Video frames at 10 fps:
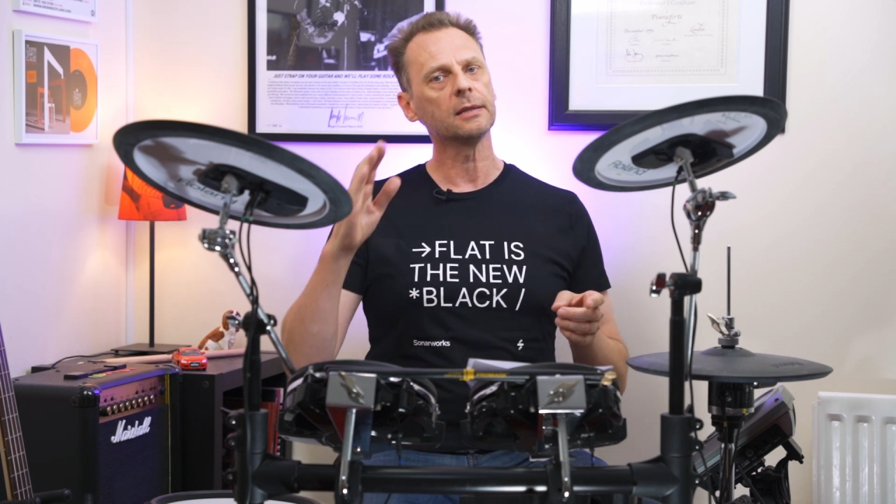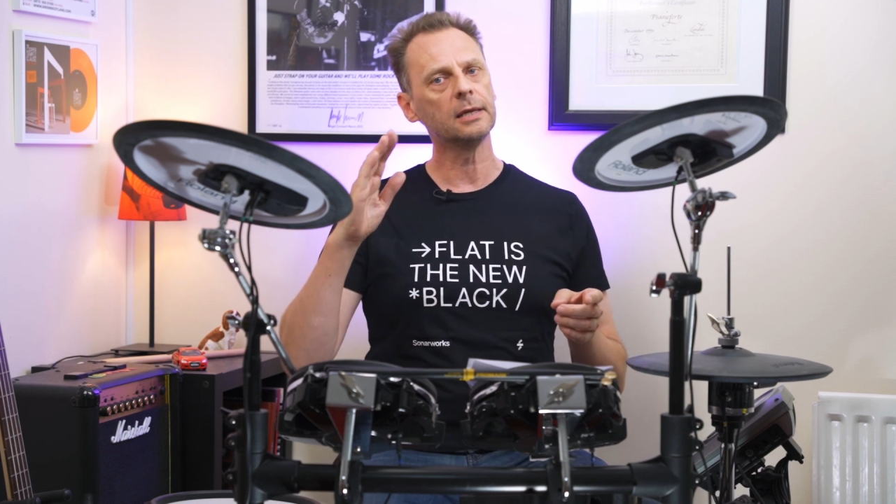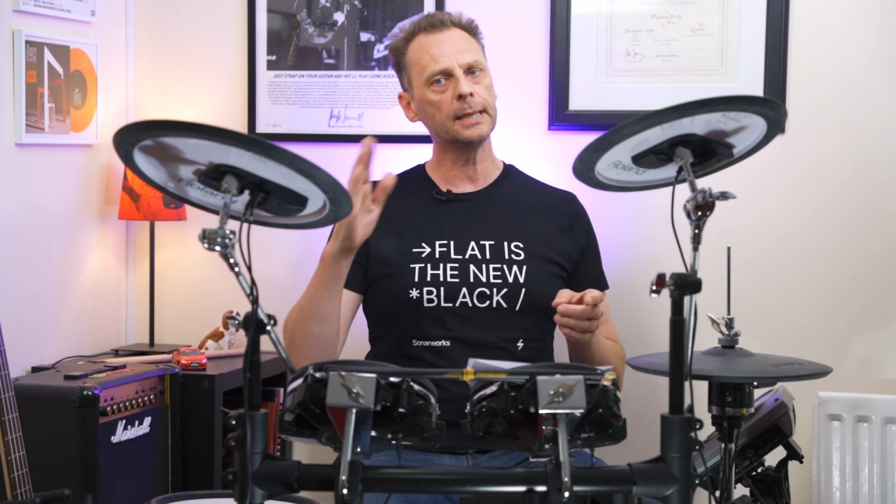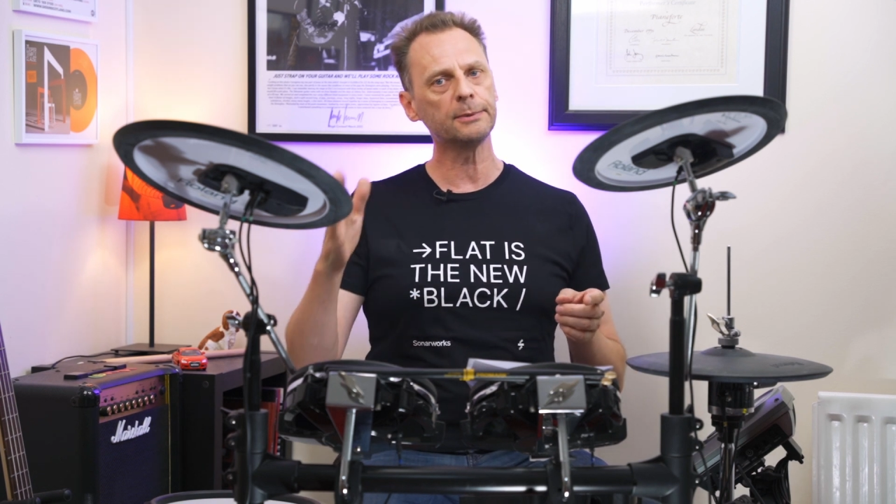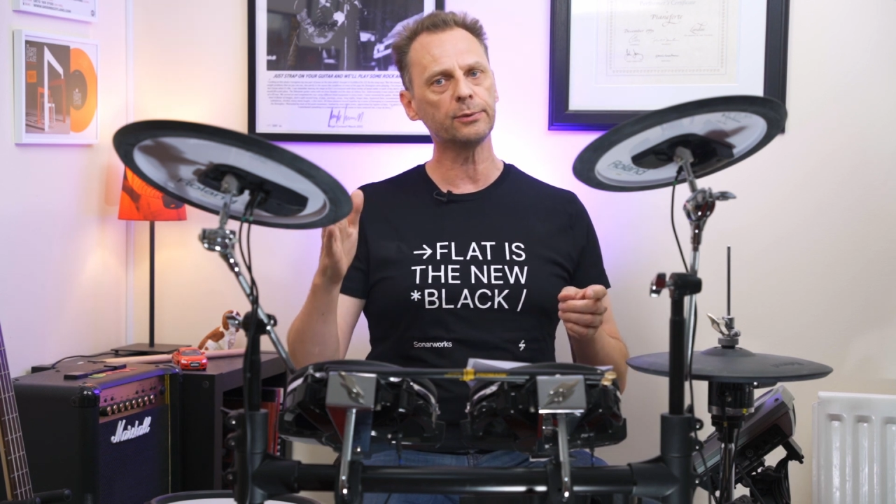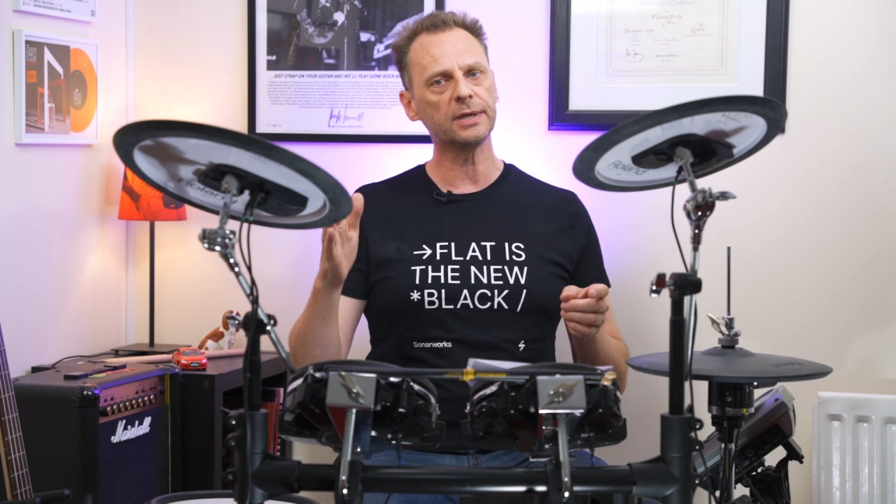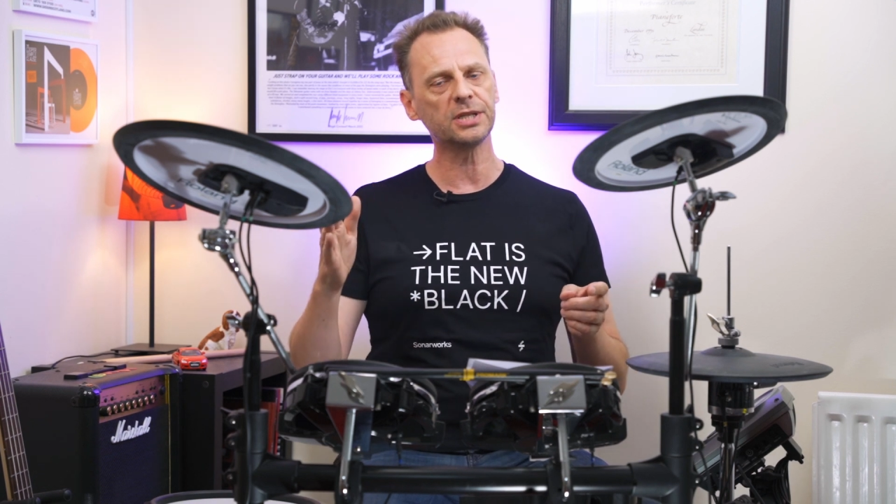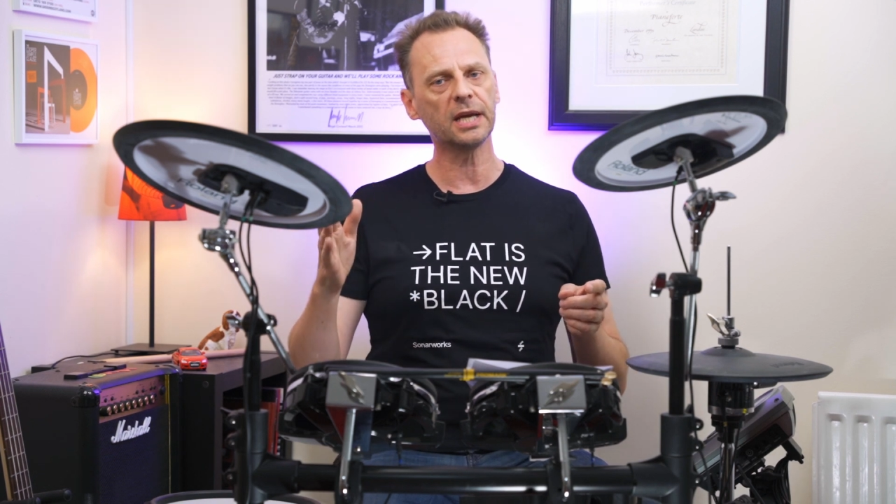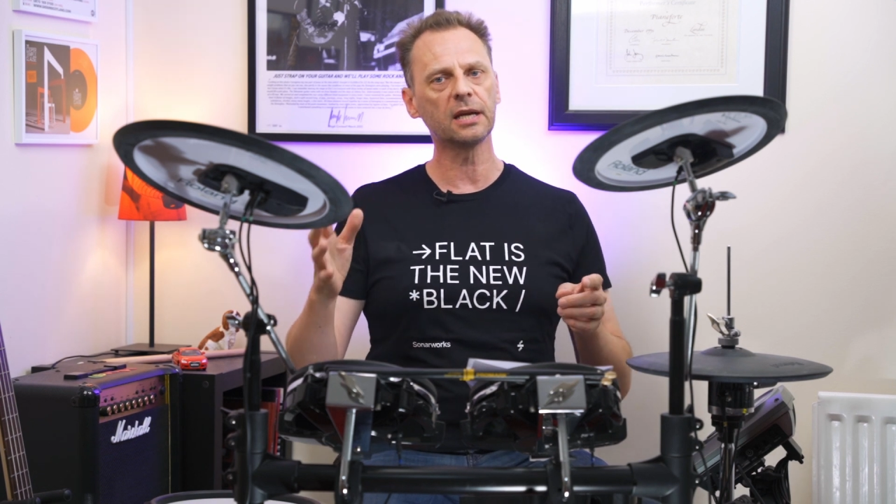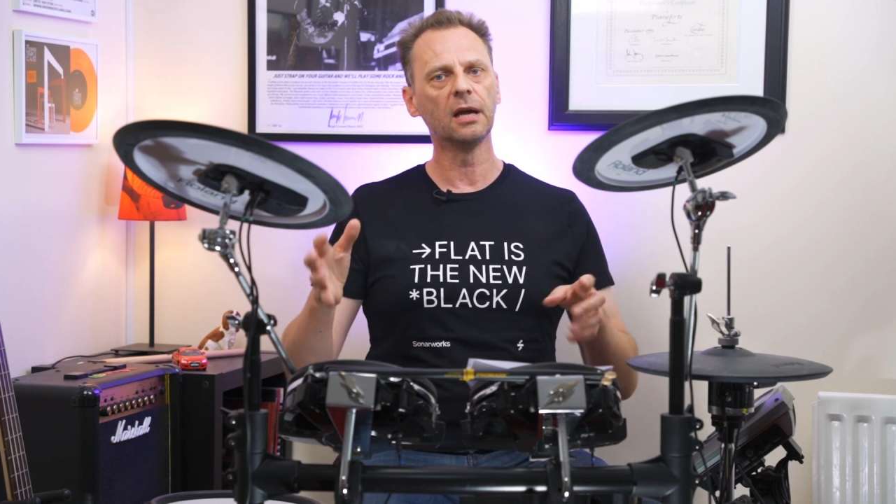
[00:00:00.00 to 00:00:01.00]
the lips are in
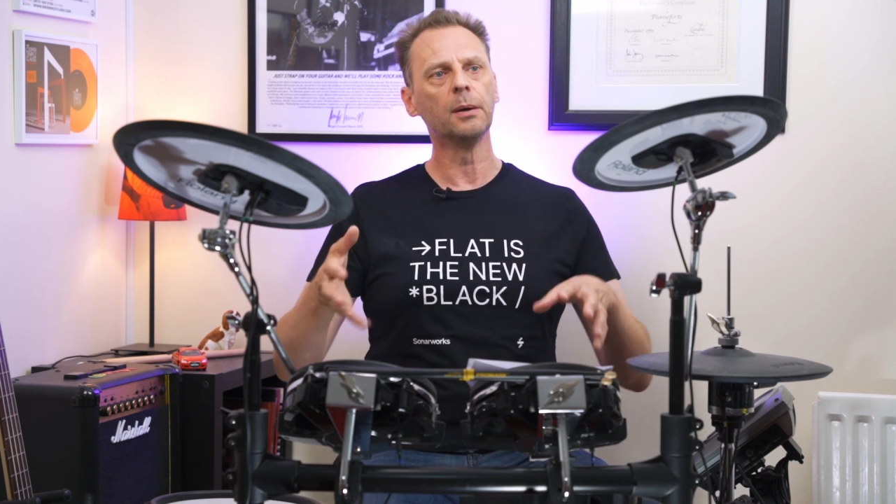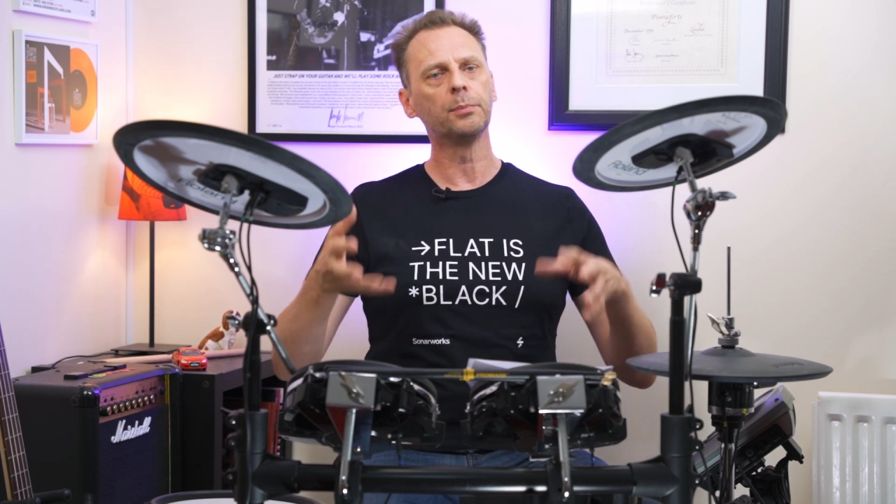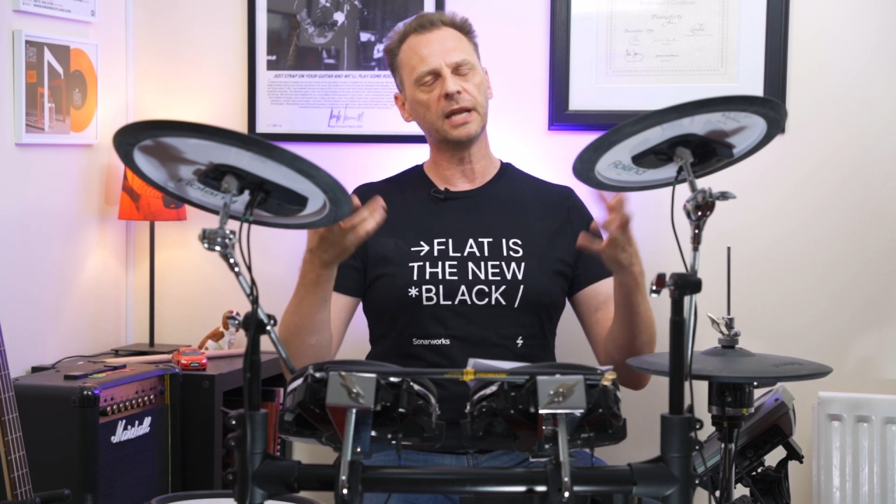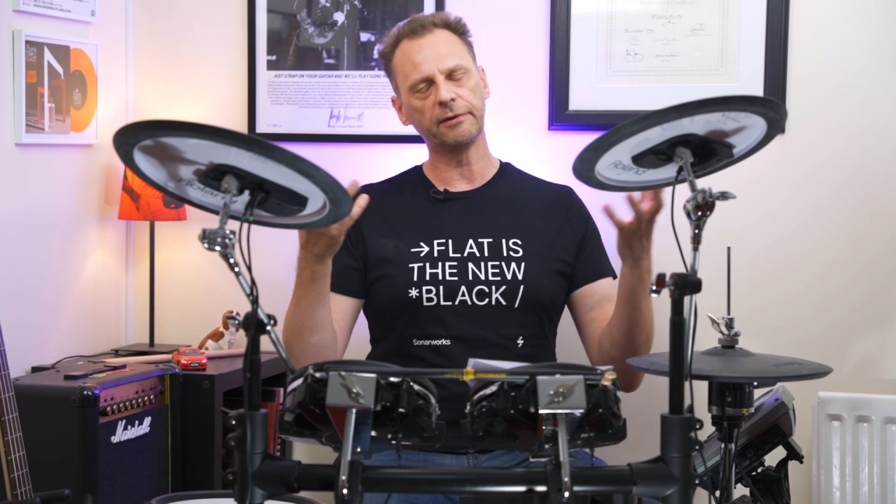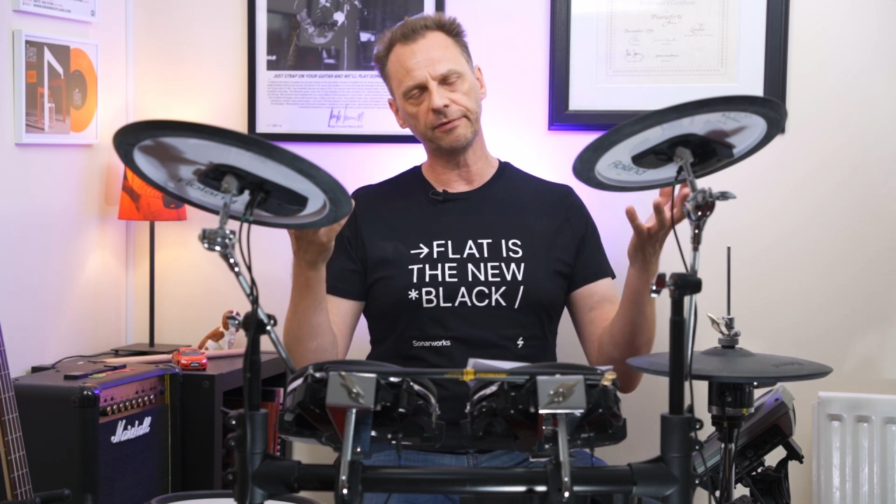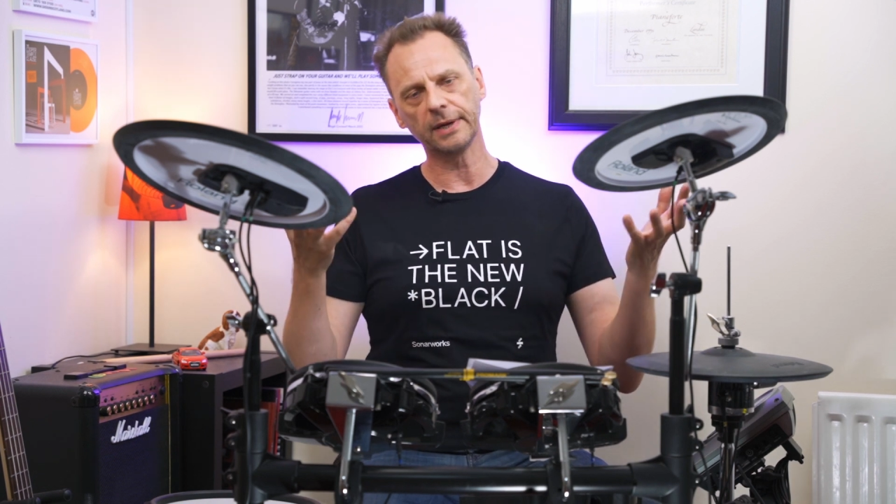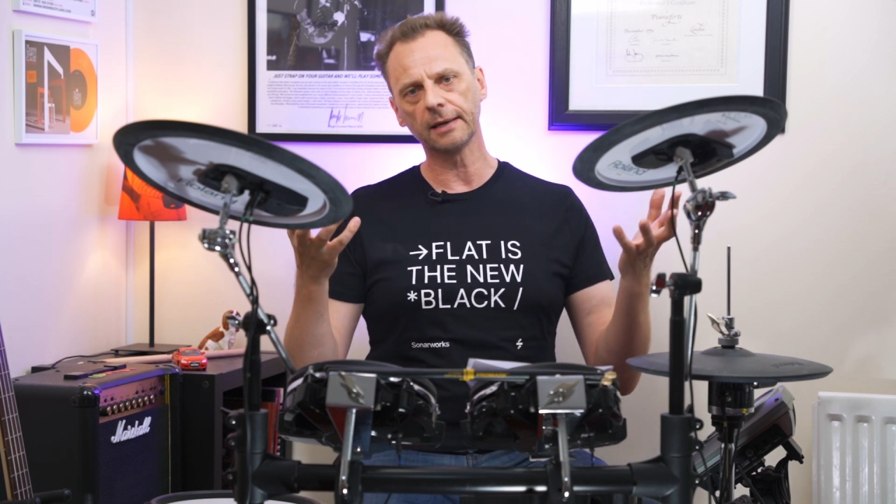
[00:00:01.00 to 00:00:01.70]
sync, but everything